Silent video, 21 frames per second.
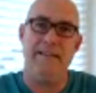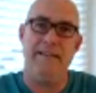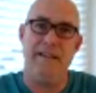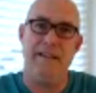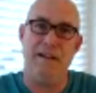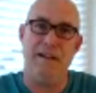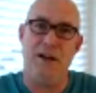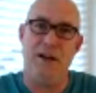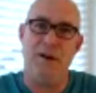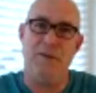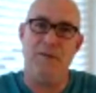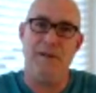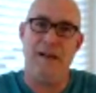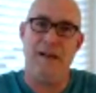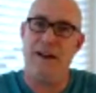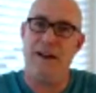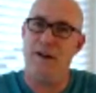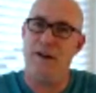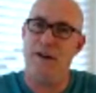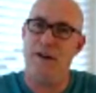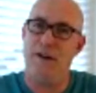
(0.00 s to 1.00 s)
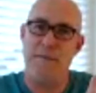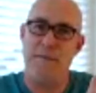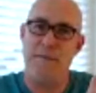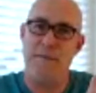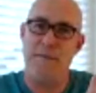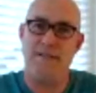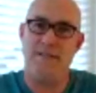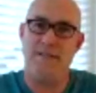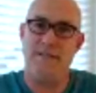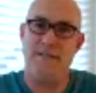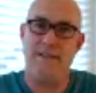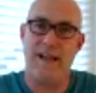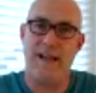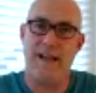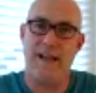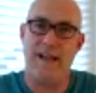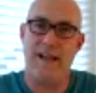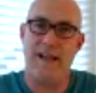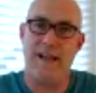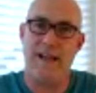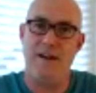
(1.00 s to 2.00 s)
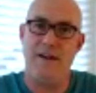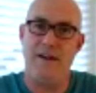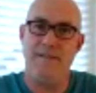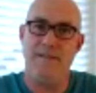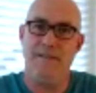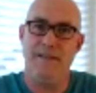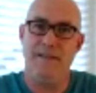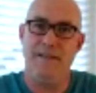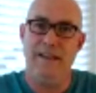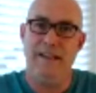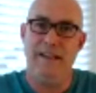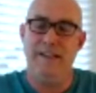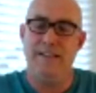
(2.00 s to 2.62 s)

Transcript: I don't know if anybody else out there.